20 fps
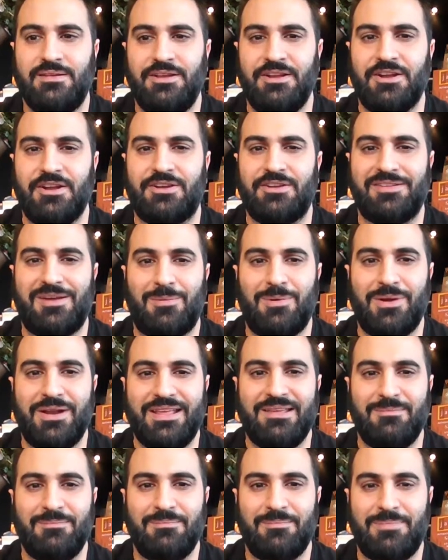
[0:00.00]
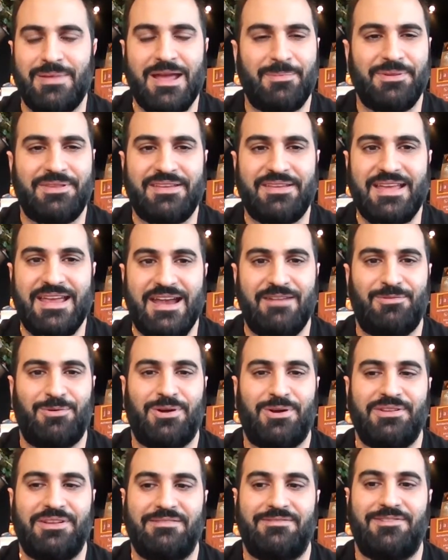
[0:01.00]
because I want to be able to get
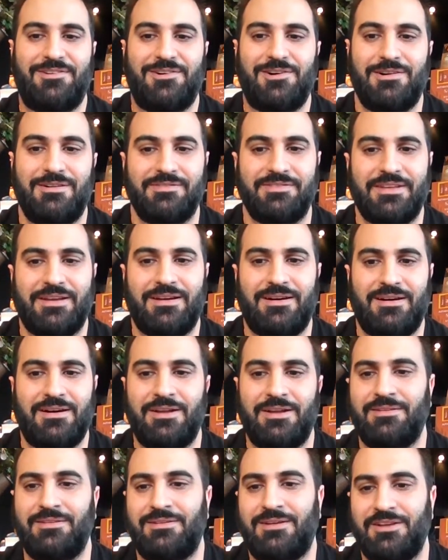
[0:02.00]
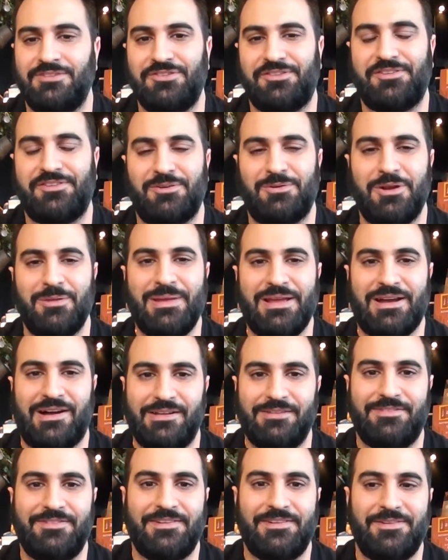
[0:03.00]
everyone involved. I just don't want to be
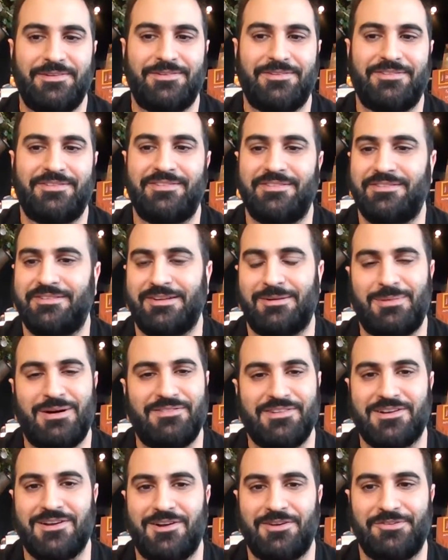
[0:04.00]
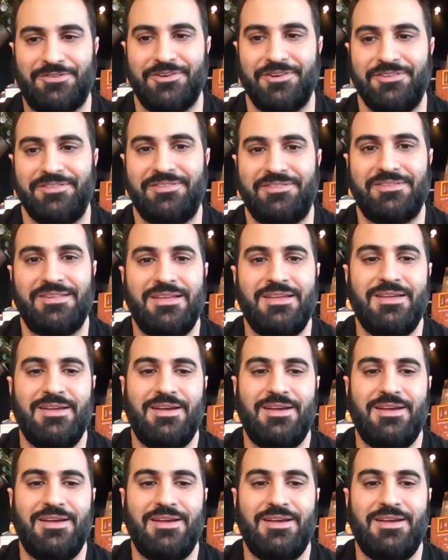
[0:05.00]
unfair to some other countries.